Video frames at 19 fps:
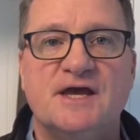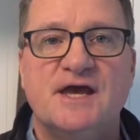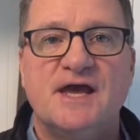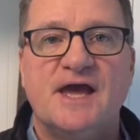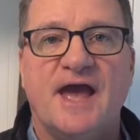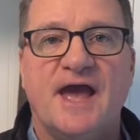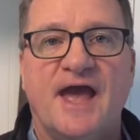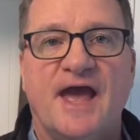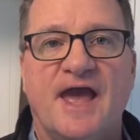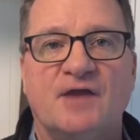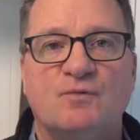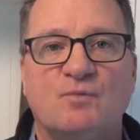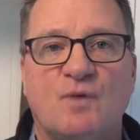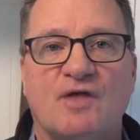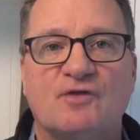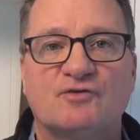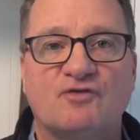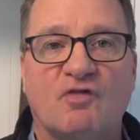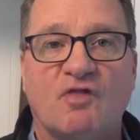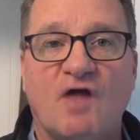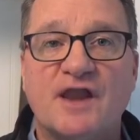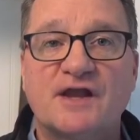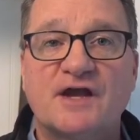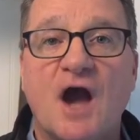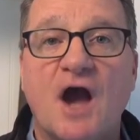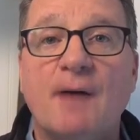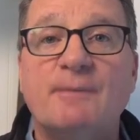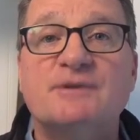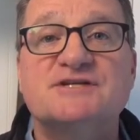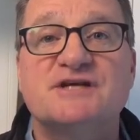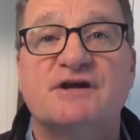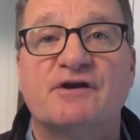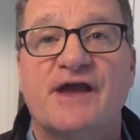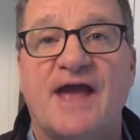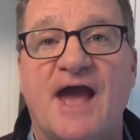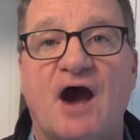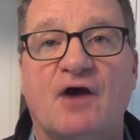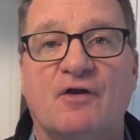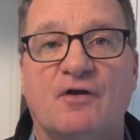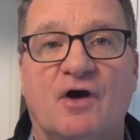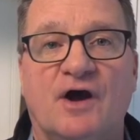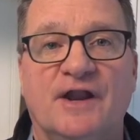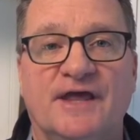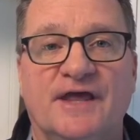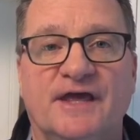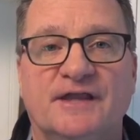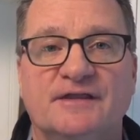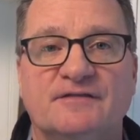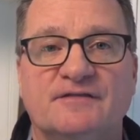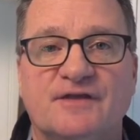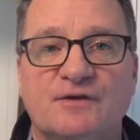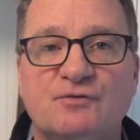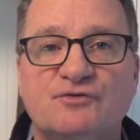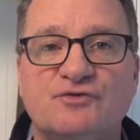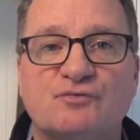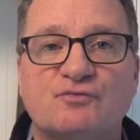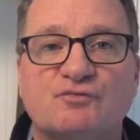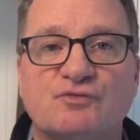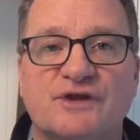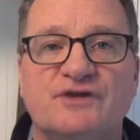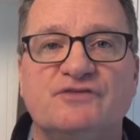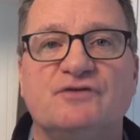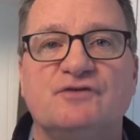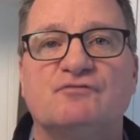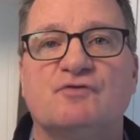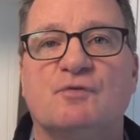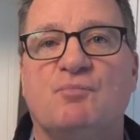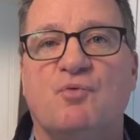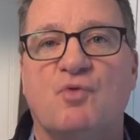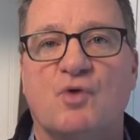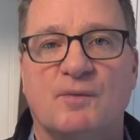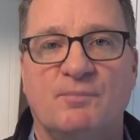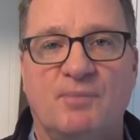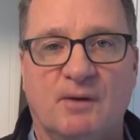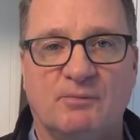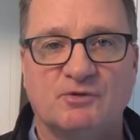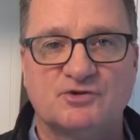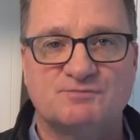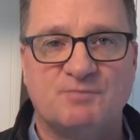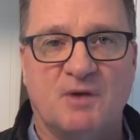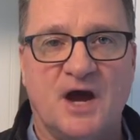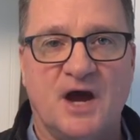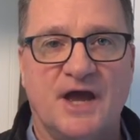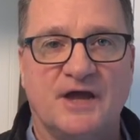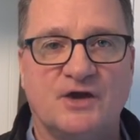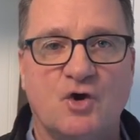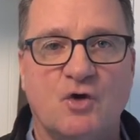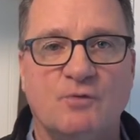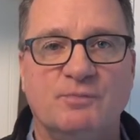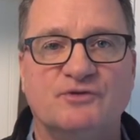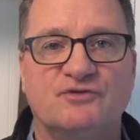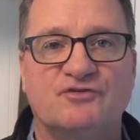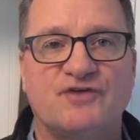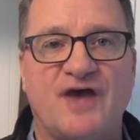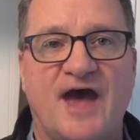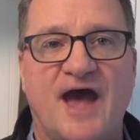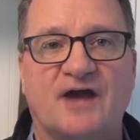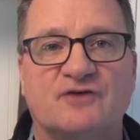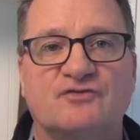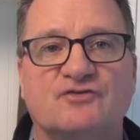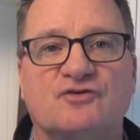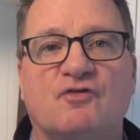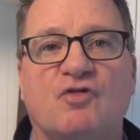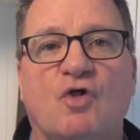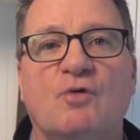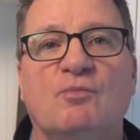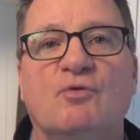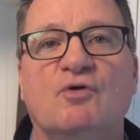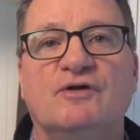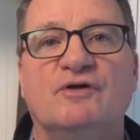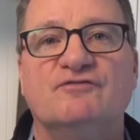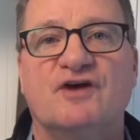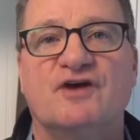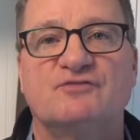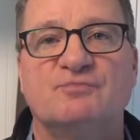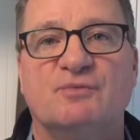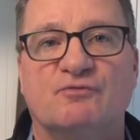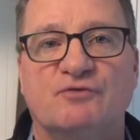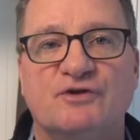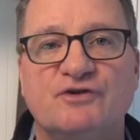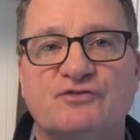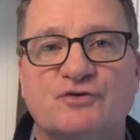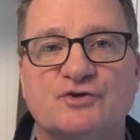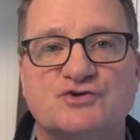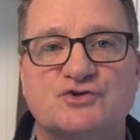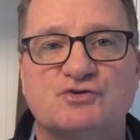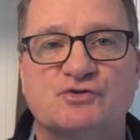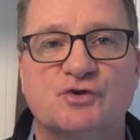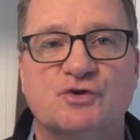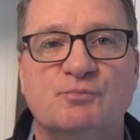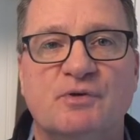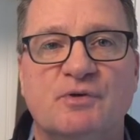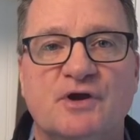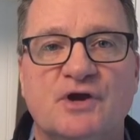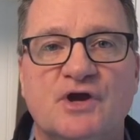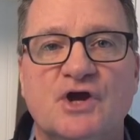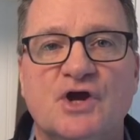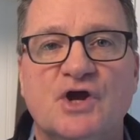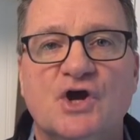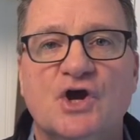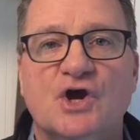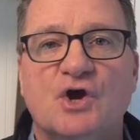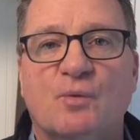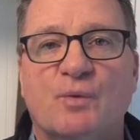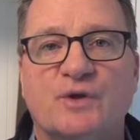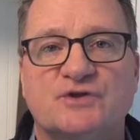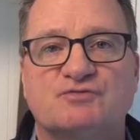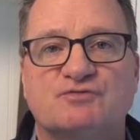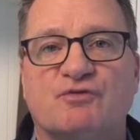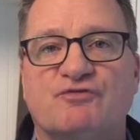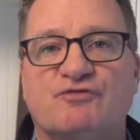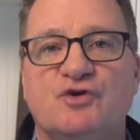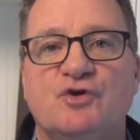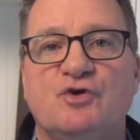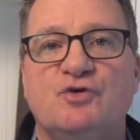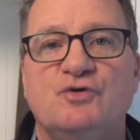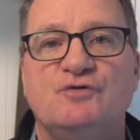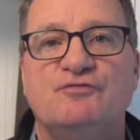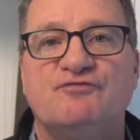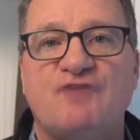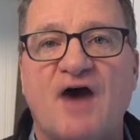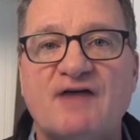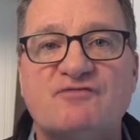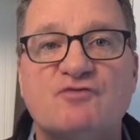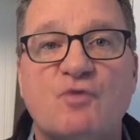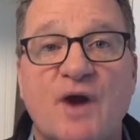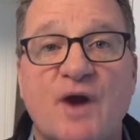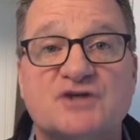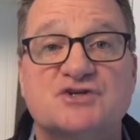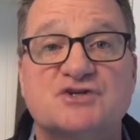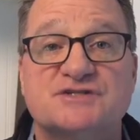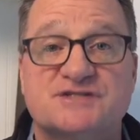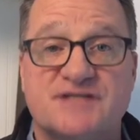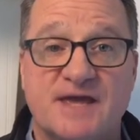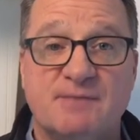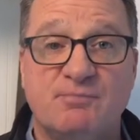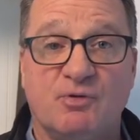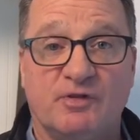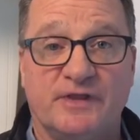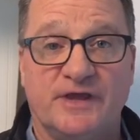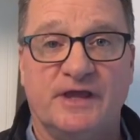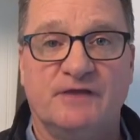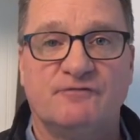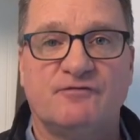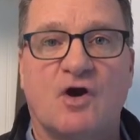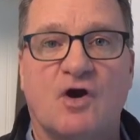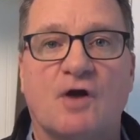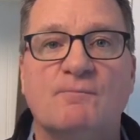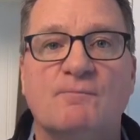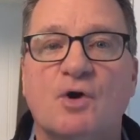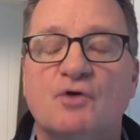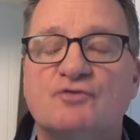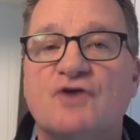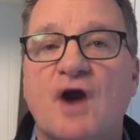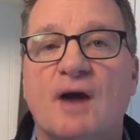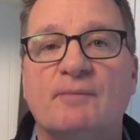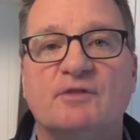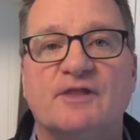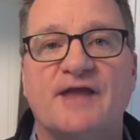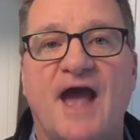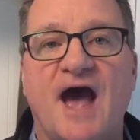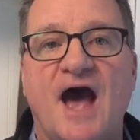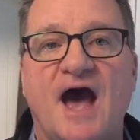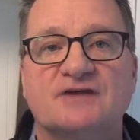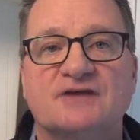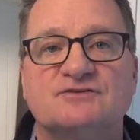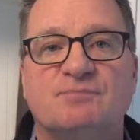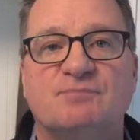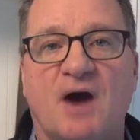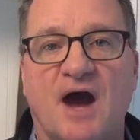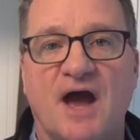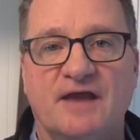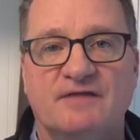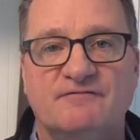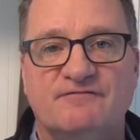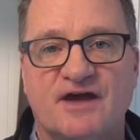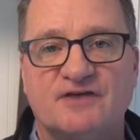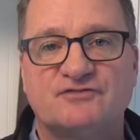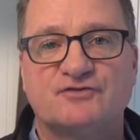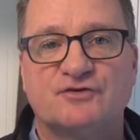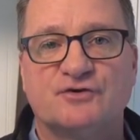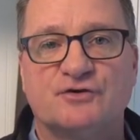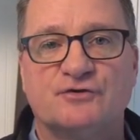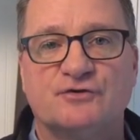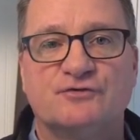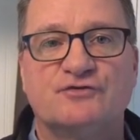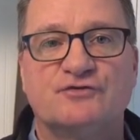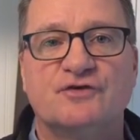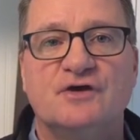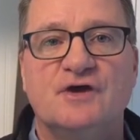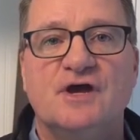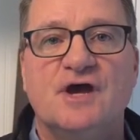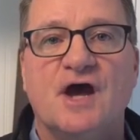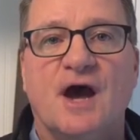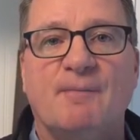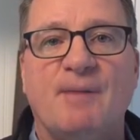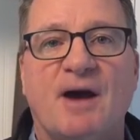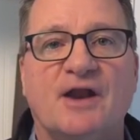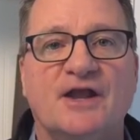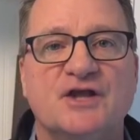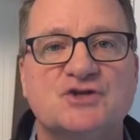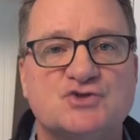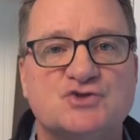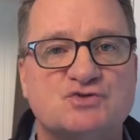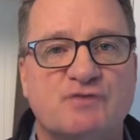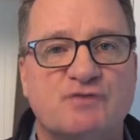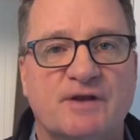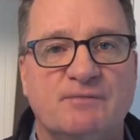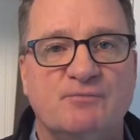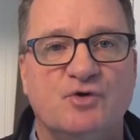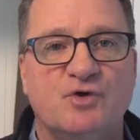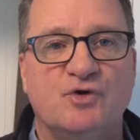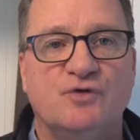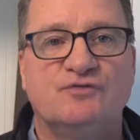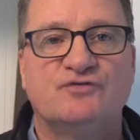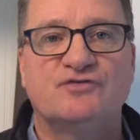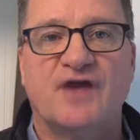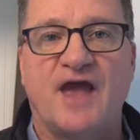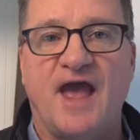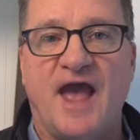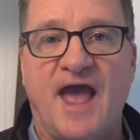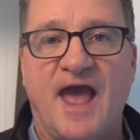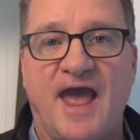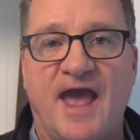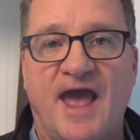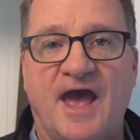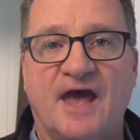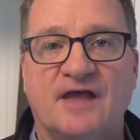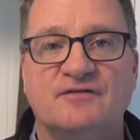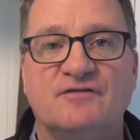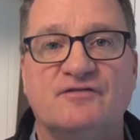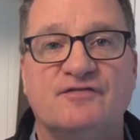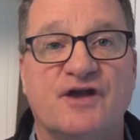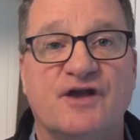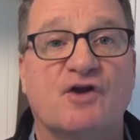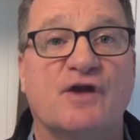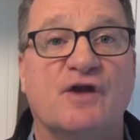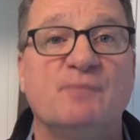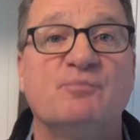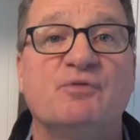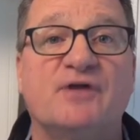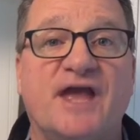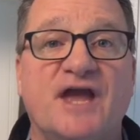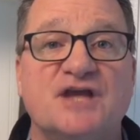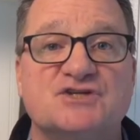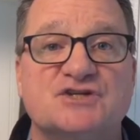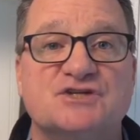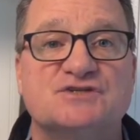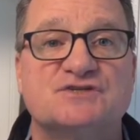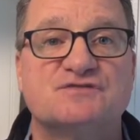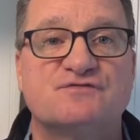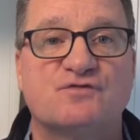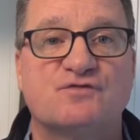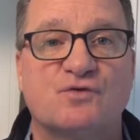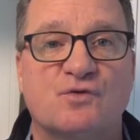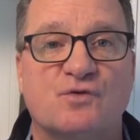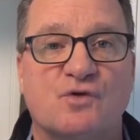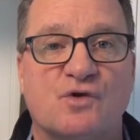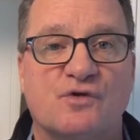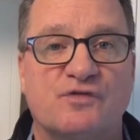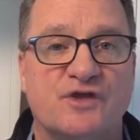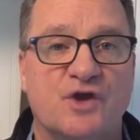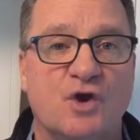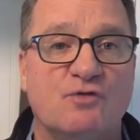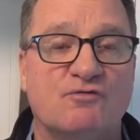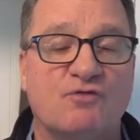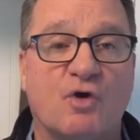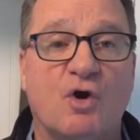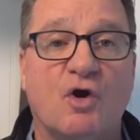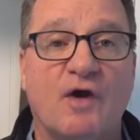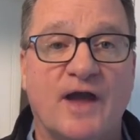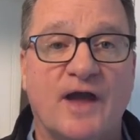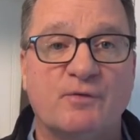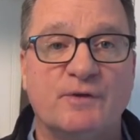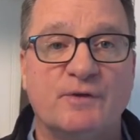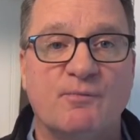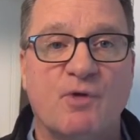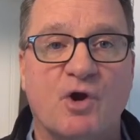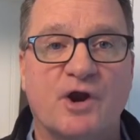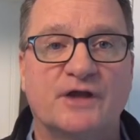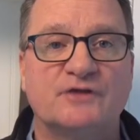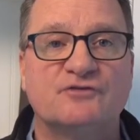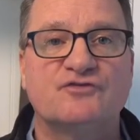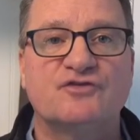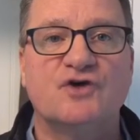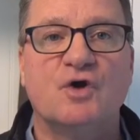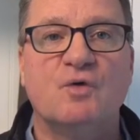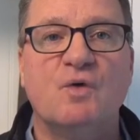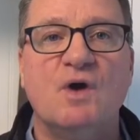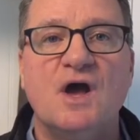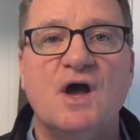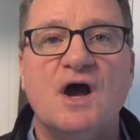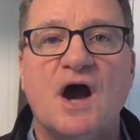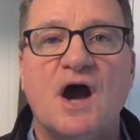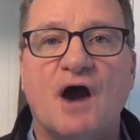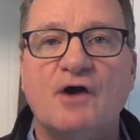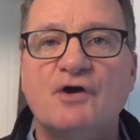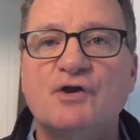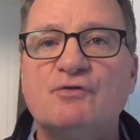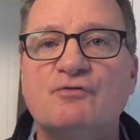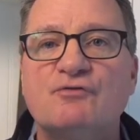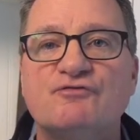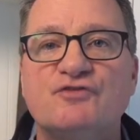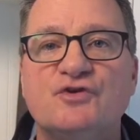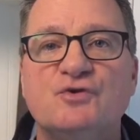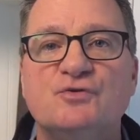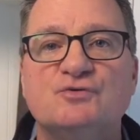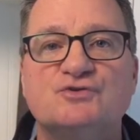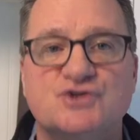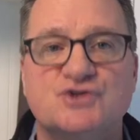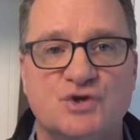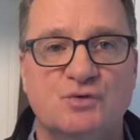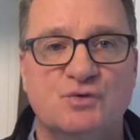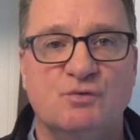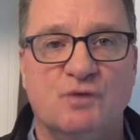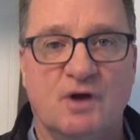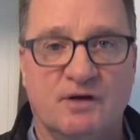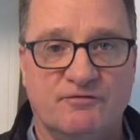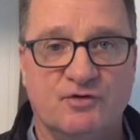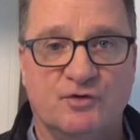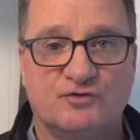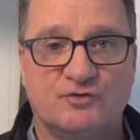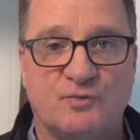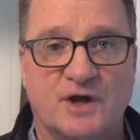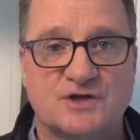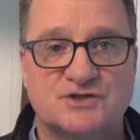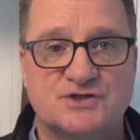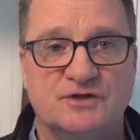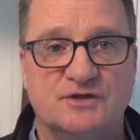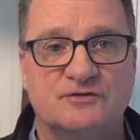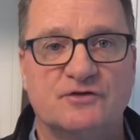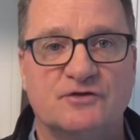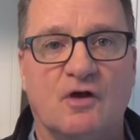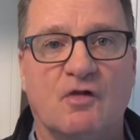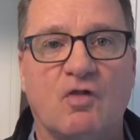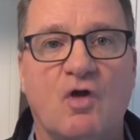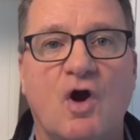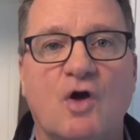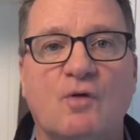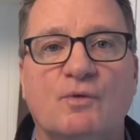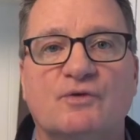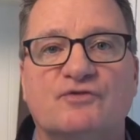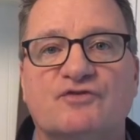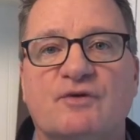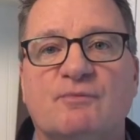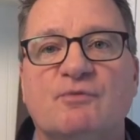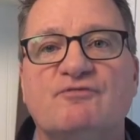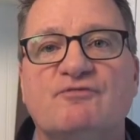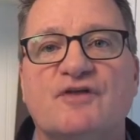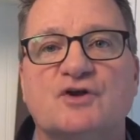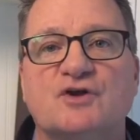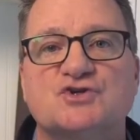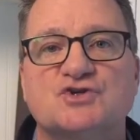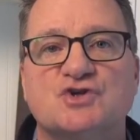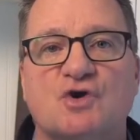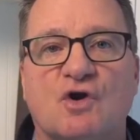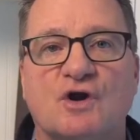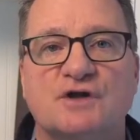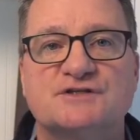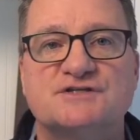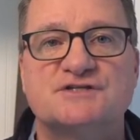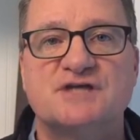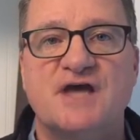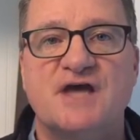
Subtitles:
And while there's a lot of commentary out on it, there was a recent report published by Goldman Sachs Global Investment Research Group, which reviewed five questions they believe are most commonly asked by investors about interest rate moves and their implications for the overall equity market. So I'm going to review two of those questions along with some of their charts